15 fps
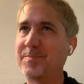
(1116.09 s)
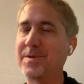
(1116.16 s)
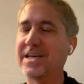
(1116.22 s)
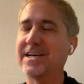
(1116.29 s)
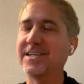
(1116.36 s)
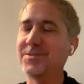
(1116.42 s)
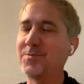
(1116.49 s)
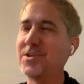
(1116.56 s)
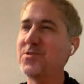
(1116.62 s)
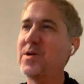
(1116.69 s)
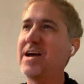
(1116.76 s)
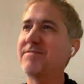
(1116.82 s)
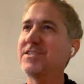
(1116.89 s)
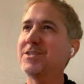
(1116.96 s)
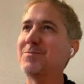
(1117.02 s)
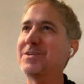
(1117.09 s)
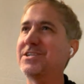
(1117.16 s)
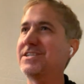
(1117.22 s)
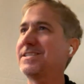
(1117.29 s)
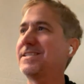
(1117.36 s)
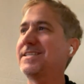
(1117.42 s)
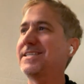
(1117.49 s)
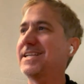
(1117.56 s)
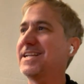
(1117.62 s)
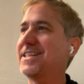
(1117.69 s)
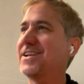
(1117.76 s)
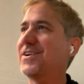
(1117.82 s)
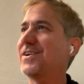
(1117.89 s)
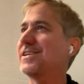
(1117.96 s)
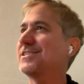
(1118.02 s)
Because when you have someone just
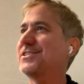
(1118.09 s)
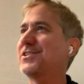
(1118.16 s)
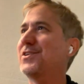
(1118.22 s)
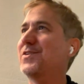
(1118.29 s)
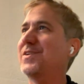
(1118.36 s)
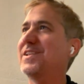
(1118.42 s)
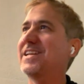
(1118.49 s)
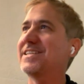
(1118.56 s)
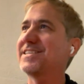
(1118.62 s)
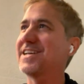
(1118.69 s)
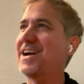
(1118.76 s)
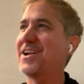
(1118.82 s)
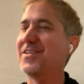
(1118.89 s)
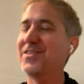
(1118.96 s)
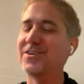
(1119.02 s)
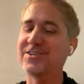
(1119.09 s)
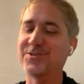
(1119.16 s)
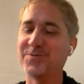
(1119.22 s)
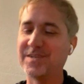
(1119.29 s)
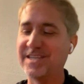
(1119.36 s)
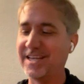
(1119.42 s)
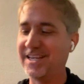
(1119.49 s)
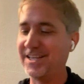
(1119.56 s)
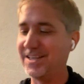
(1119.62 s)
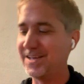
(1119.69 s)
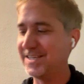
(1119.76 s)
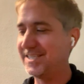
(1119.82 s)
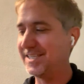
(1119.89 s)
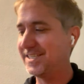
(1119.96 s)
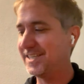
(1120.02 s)
sitting there in a suit that kind of looks
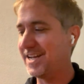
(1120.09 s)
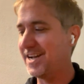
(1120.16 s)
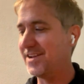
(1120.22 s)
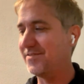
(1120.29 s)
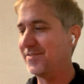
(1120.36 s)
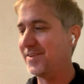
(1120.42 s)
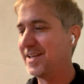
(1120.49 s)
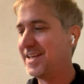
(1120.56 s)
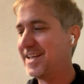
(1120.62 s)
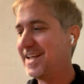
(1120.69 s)
ridiculous, it's kind of